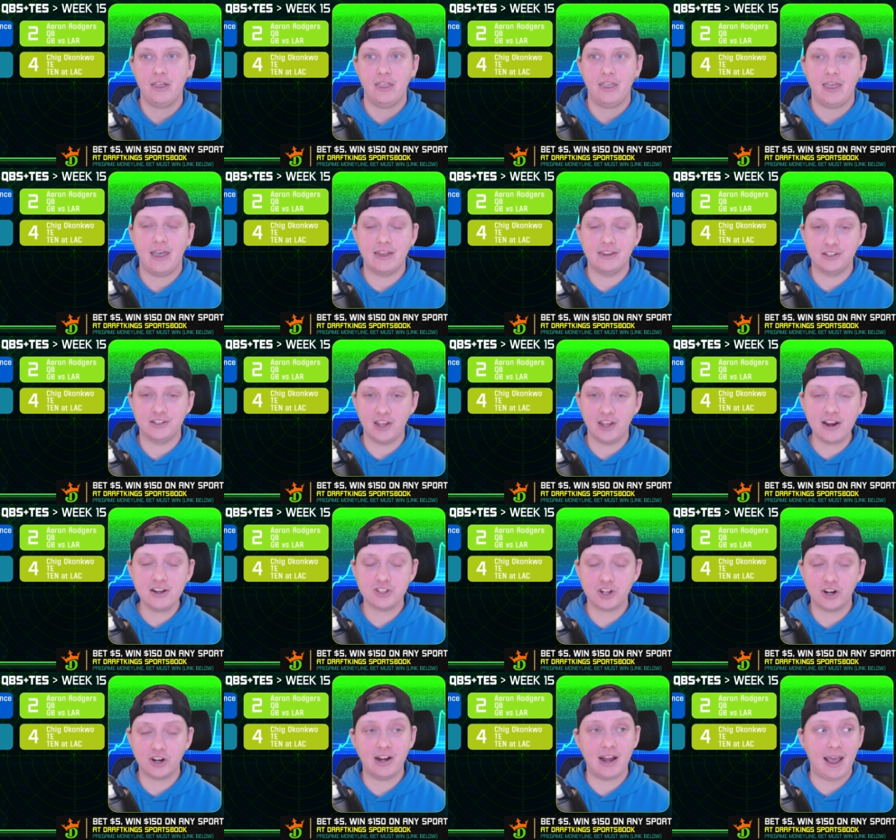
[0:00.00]
And the
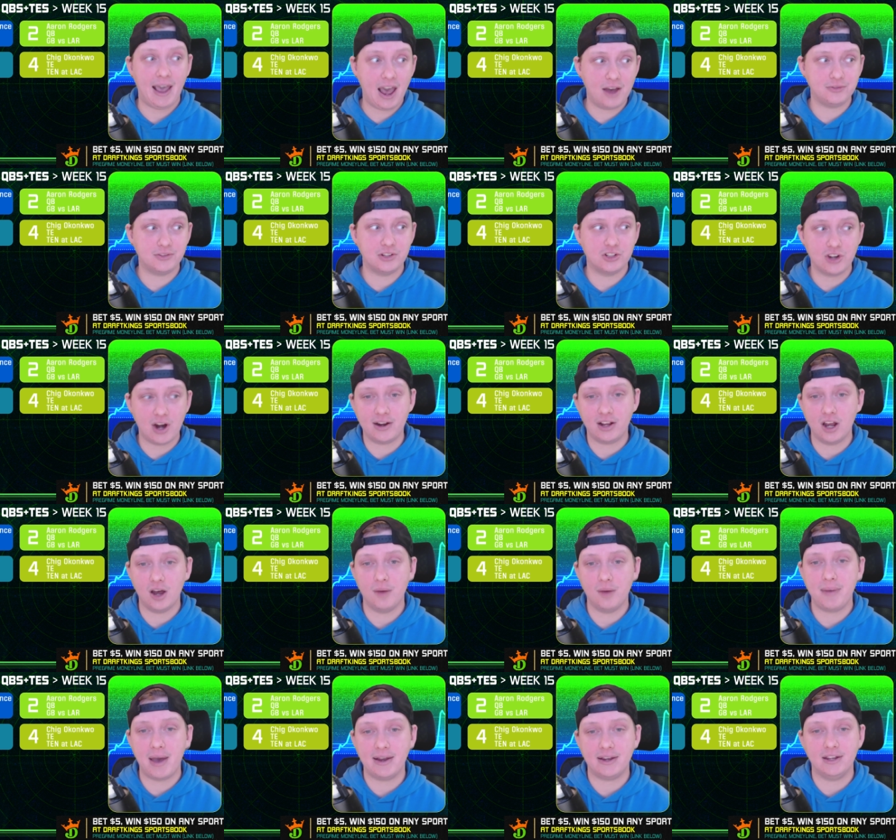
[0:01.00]
Titans are going to have to try to
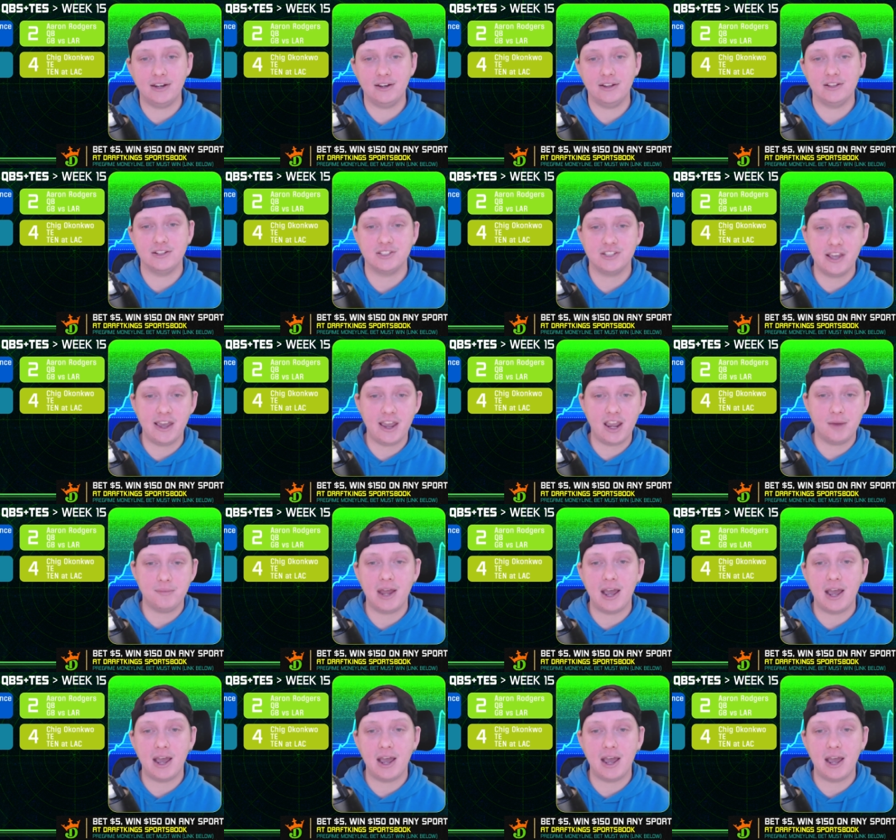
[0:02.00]
come back into this game.